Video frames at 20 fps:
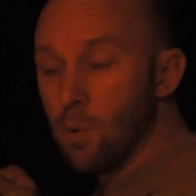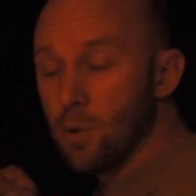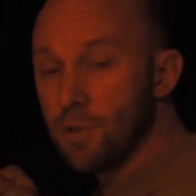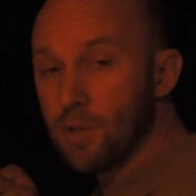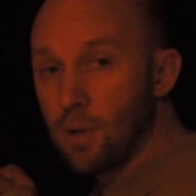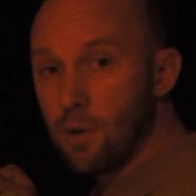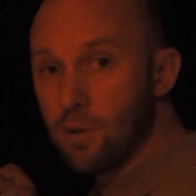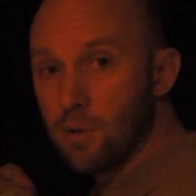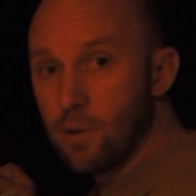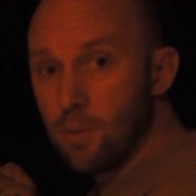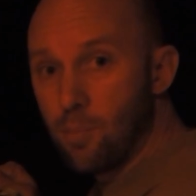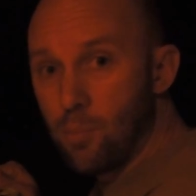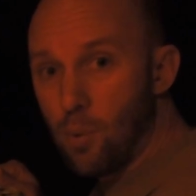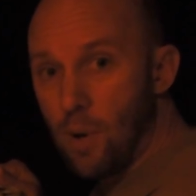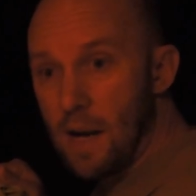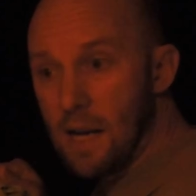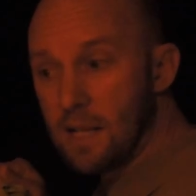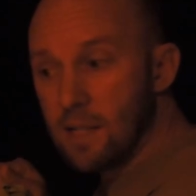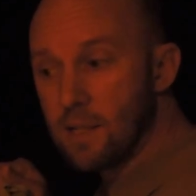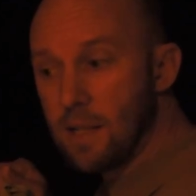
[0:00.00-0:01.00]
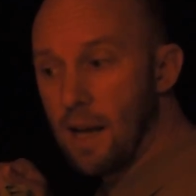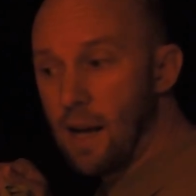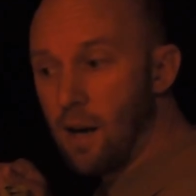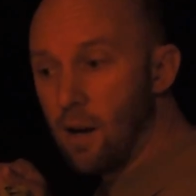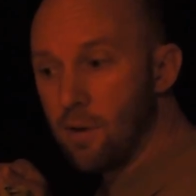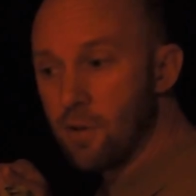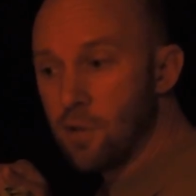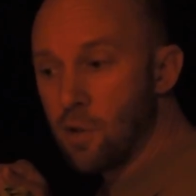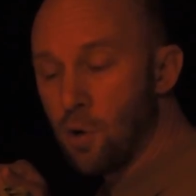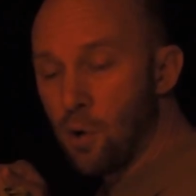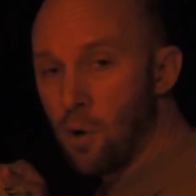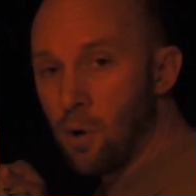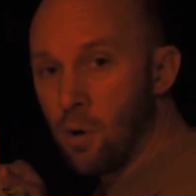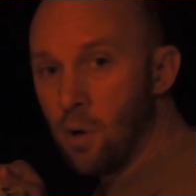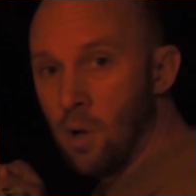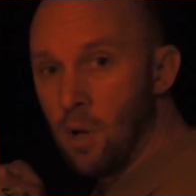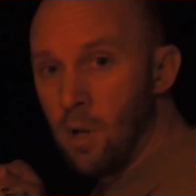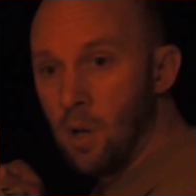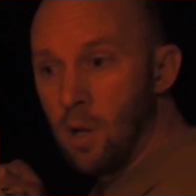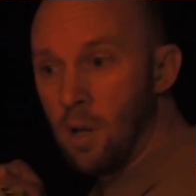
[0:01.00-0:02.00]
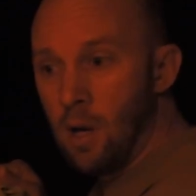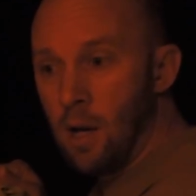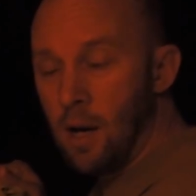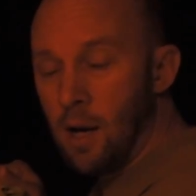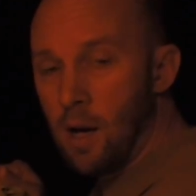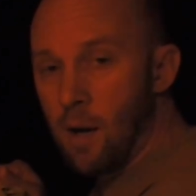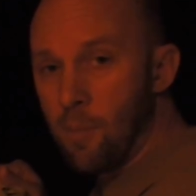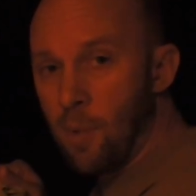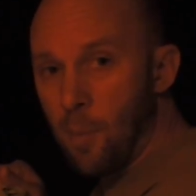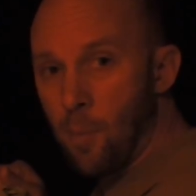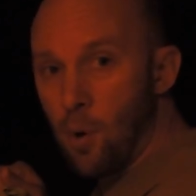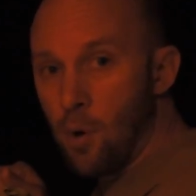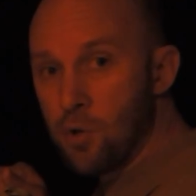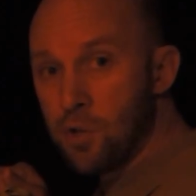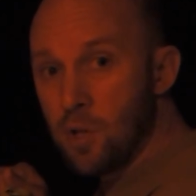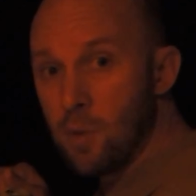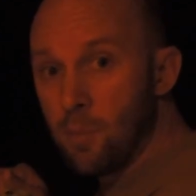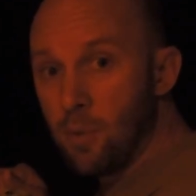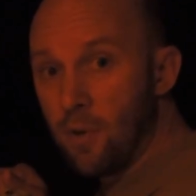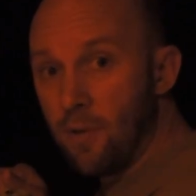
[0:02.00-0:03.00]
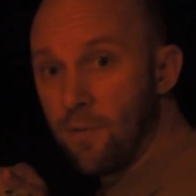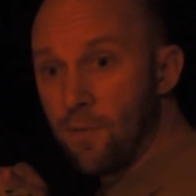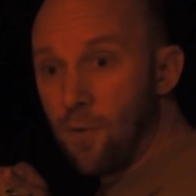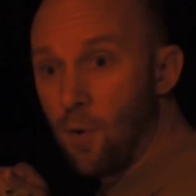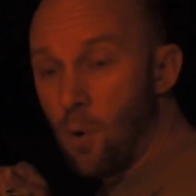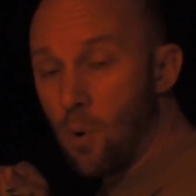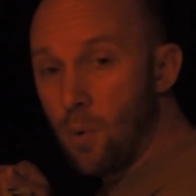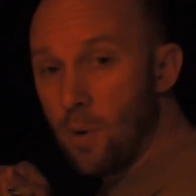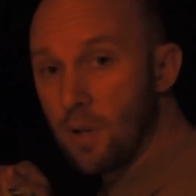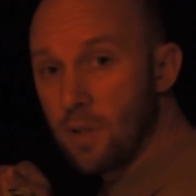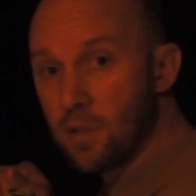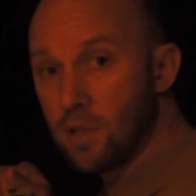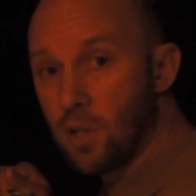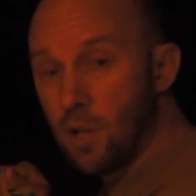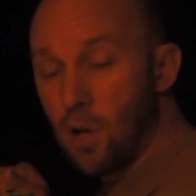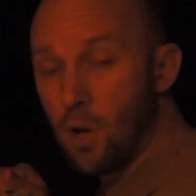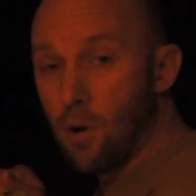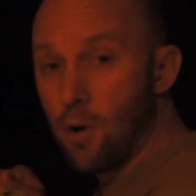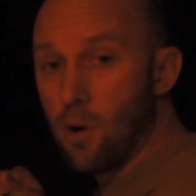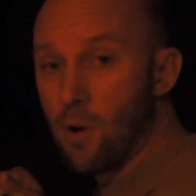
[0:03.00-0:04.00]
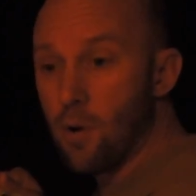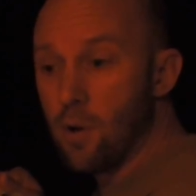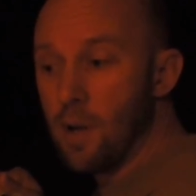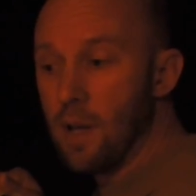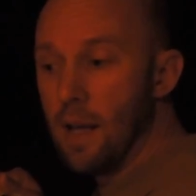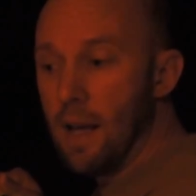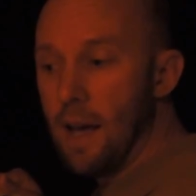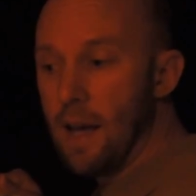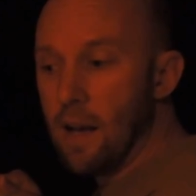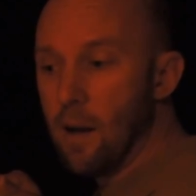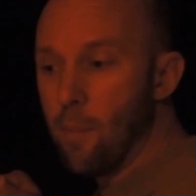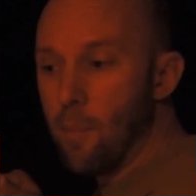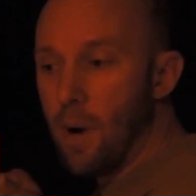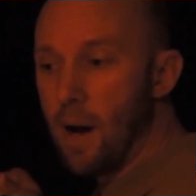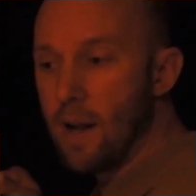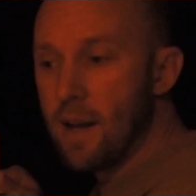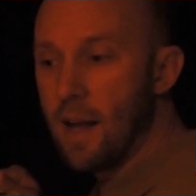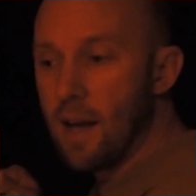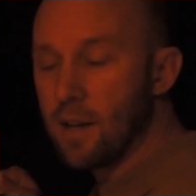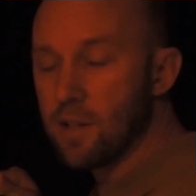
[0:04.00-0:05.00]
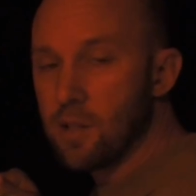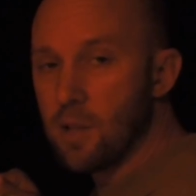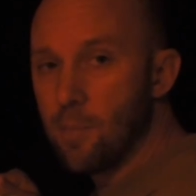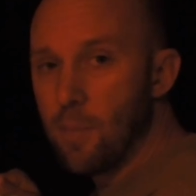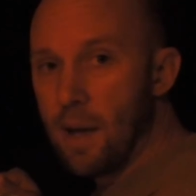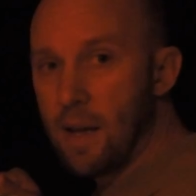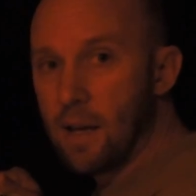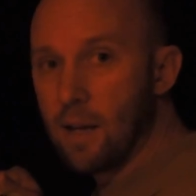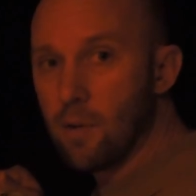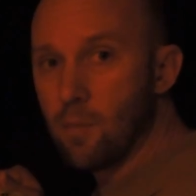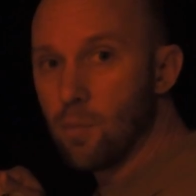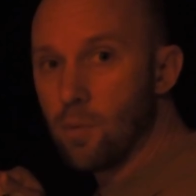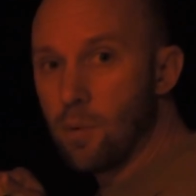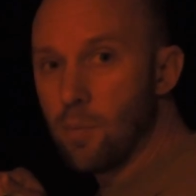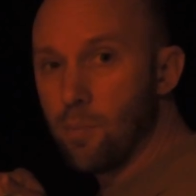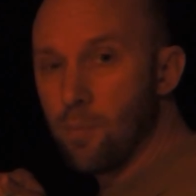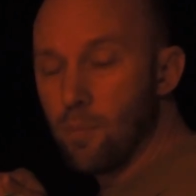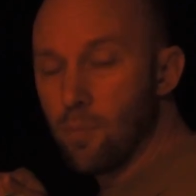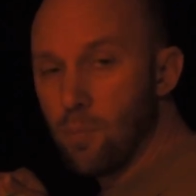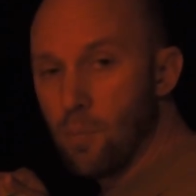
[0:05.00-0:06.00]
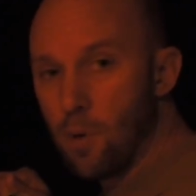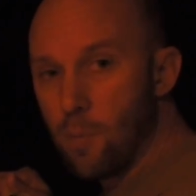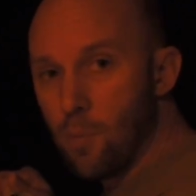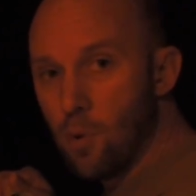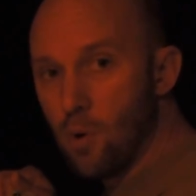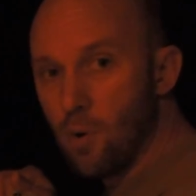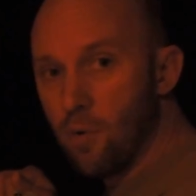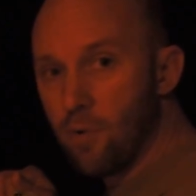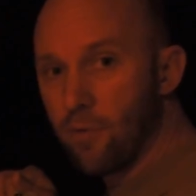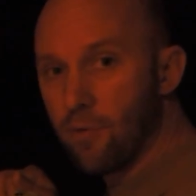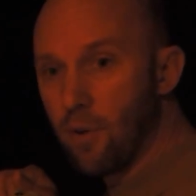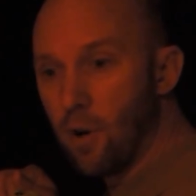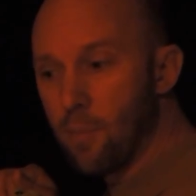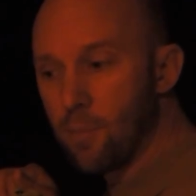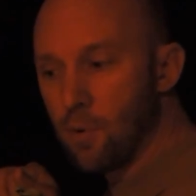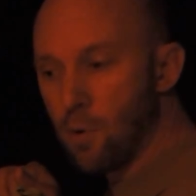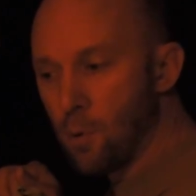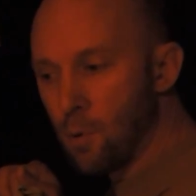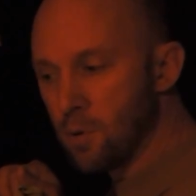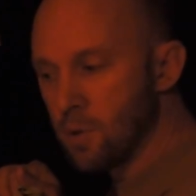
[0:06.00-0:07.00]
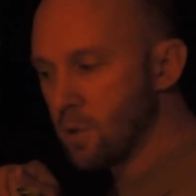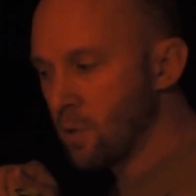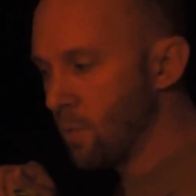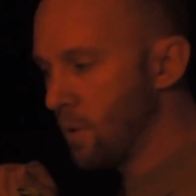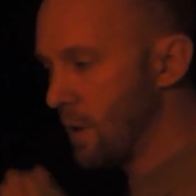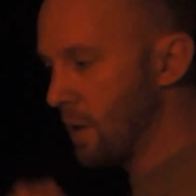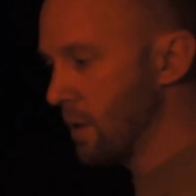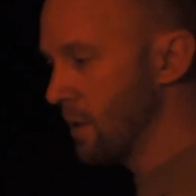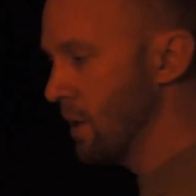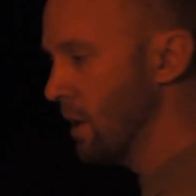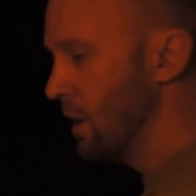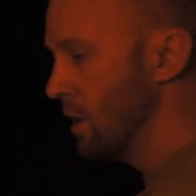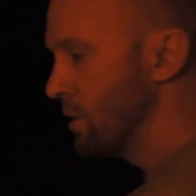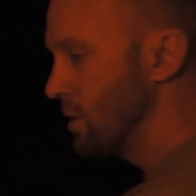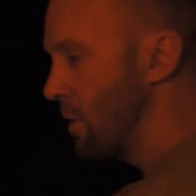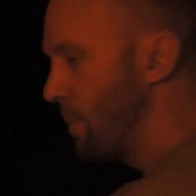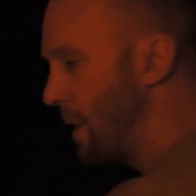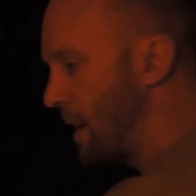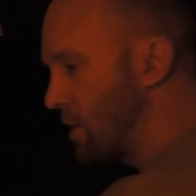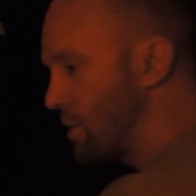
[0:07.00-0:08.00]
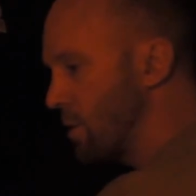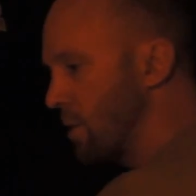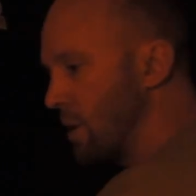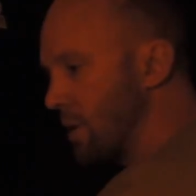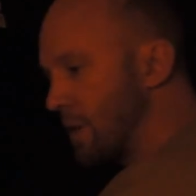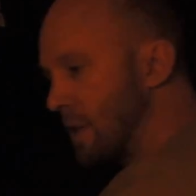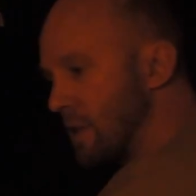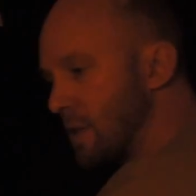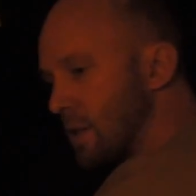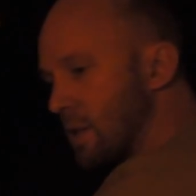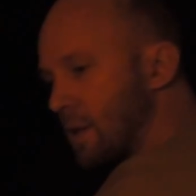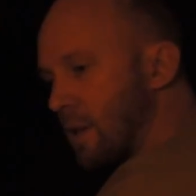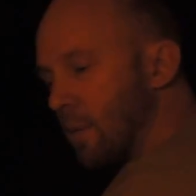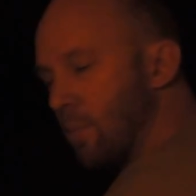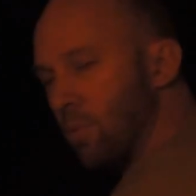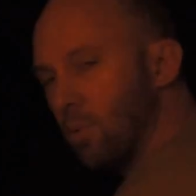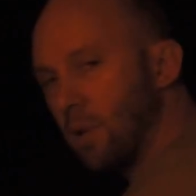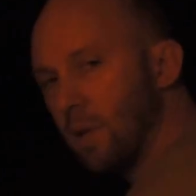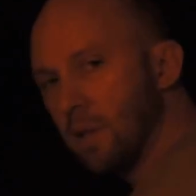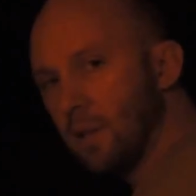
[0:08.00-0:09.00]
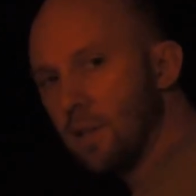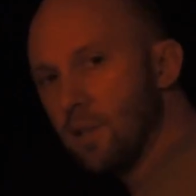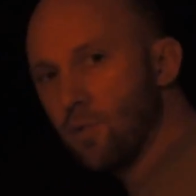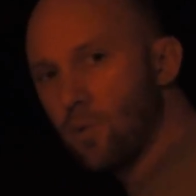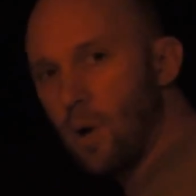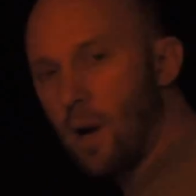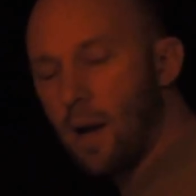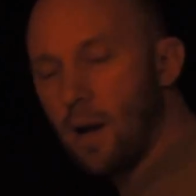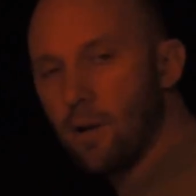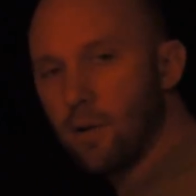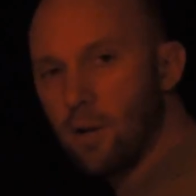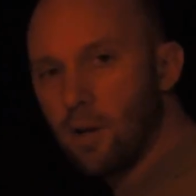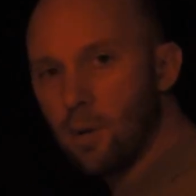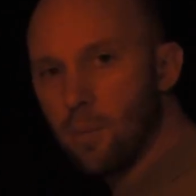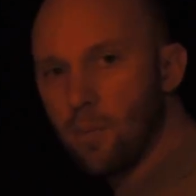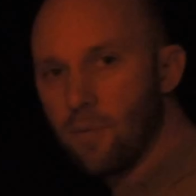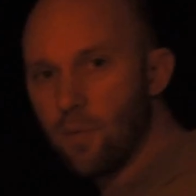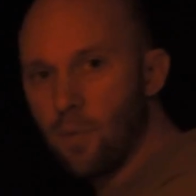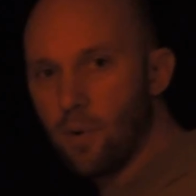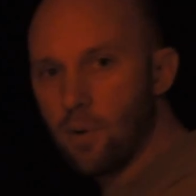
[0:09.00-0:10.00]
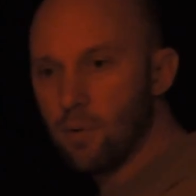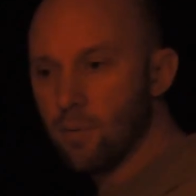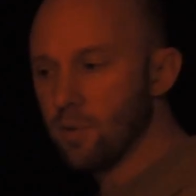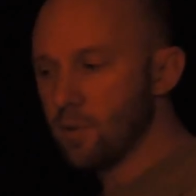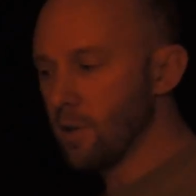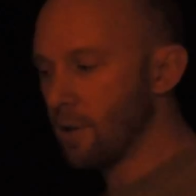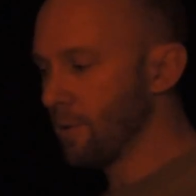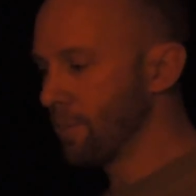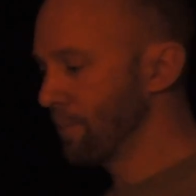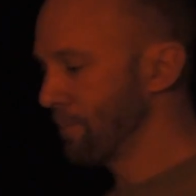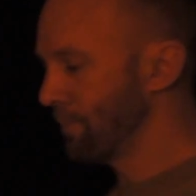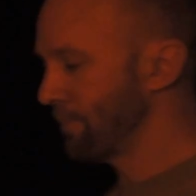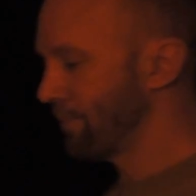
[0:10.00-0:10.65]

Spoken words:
will start to break down your emulsion before it's cured, and it might actually make it removed from your screen. So make sure that this is completely dry on here before you start.